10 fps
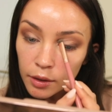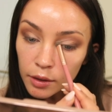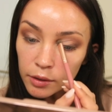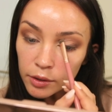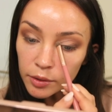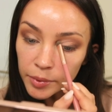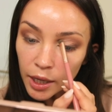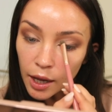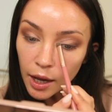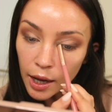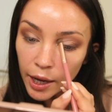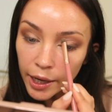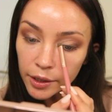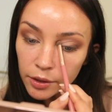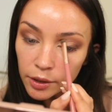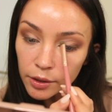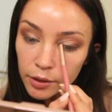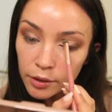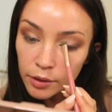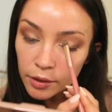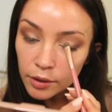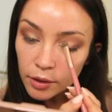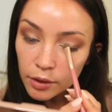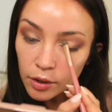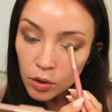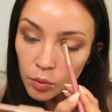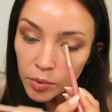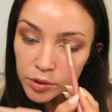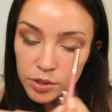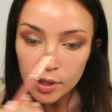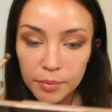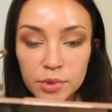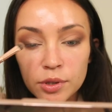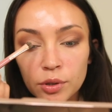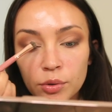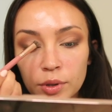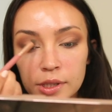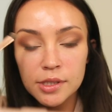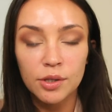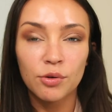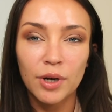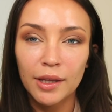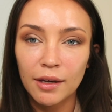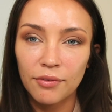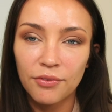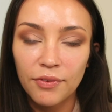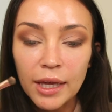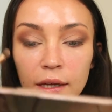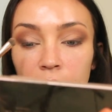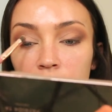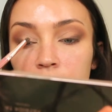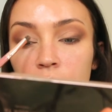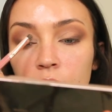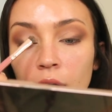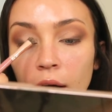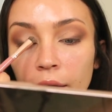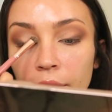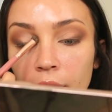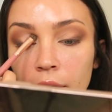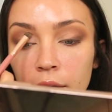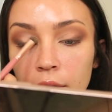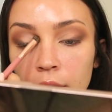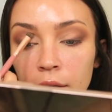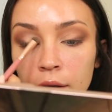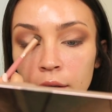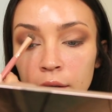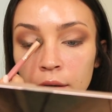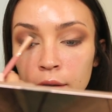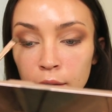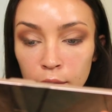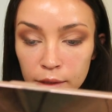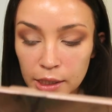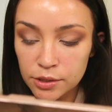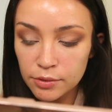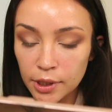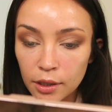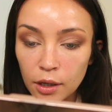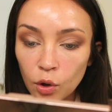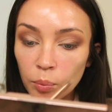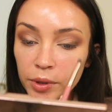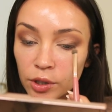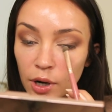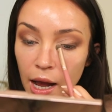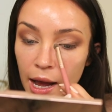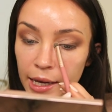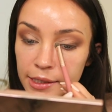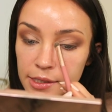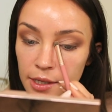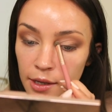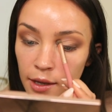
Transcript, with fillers: a little bit higher, almost up to the crease to create like a fake little cut there. That's really going to open your eyes.